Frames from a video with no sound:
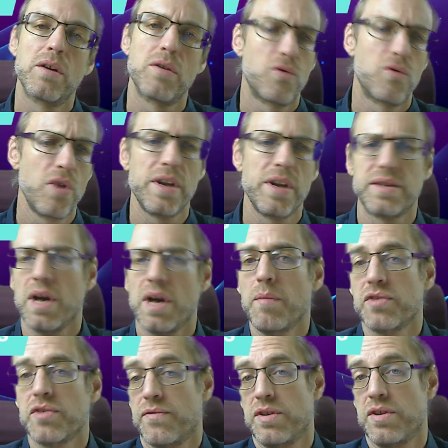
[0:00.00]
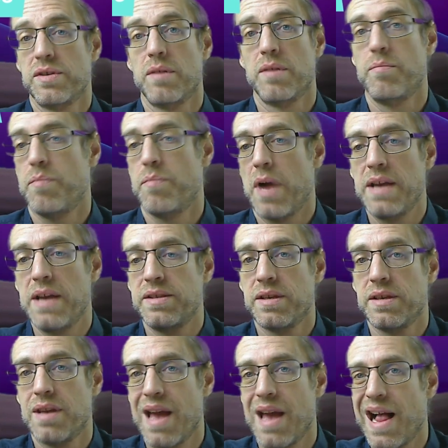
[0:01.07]
Concrete examples of this are
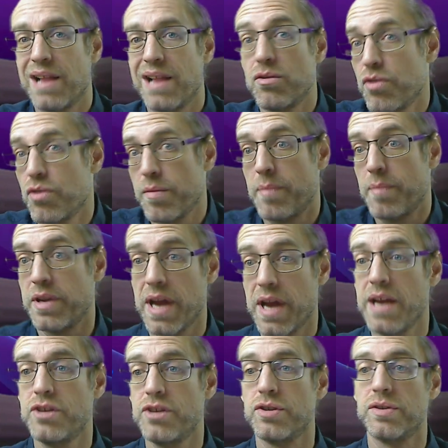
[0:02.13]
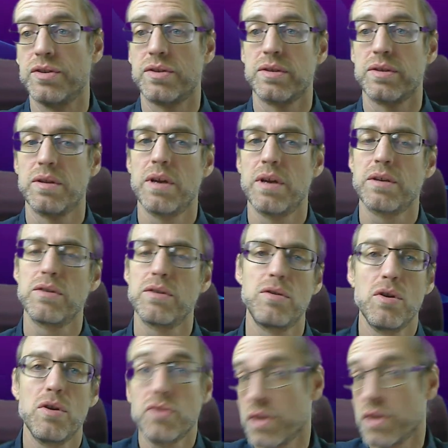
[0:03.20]
basic algorithm applications, like
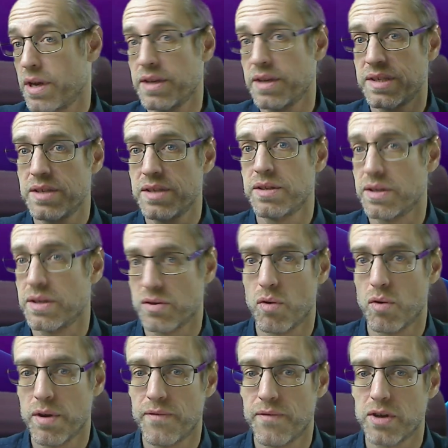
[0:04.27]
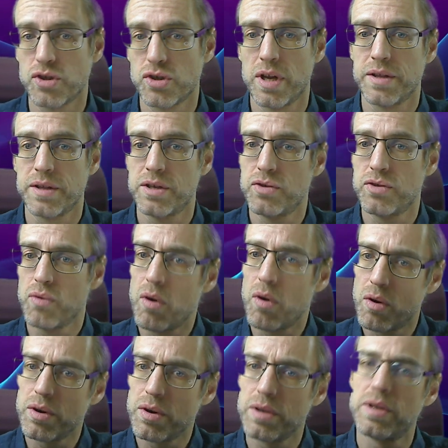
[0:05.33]
using an existing sorting functionality to
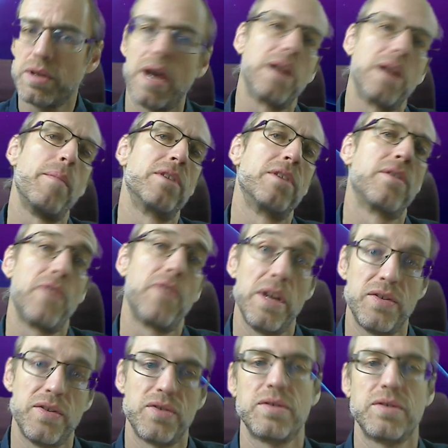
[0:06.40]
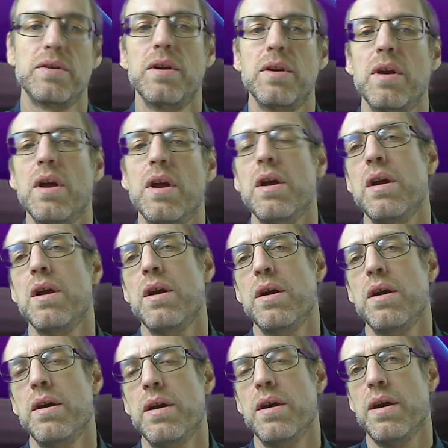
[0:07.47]
order the elements of a list.
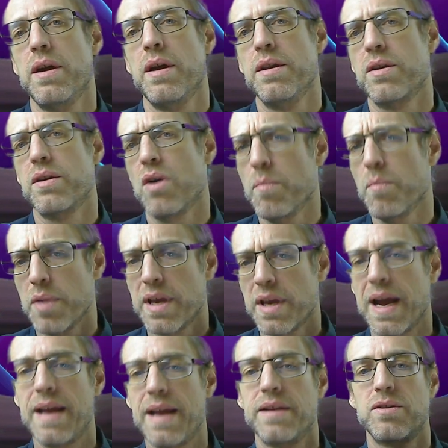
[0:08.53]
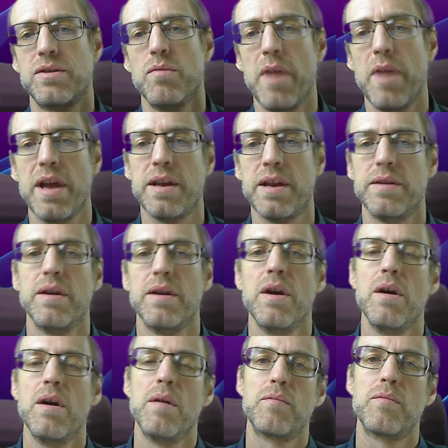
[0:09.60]
In the complicated domain,
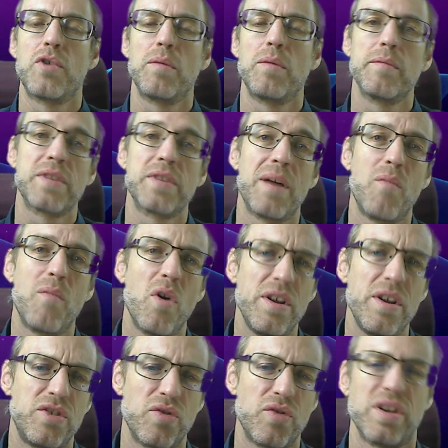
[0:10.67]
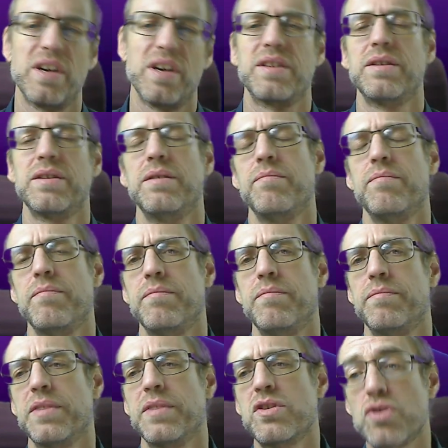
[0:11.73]
problems are more intricate,
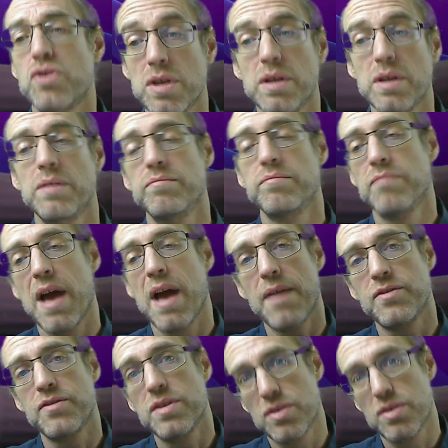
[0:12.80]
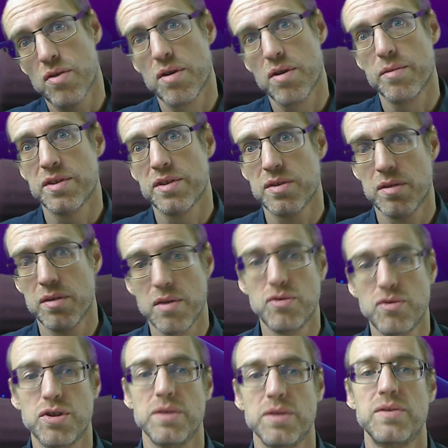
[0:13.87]
but still have discernible
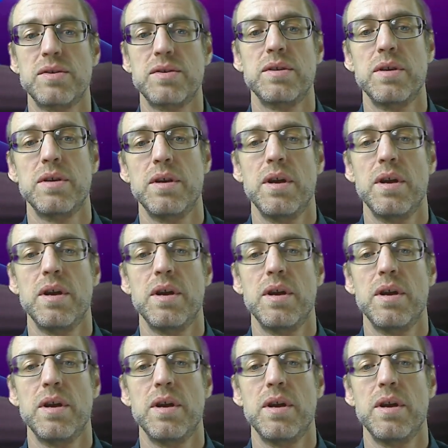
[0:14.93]
solutions.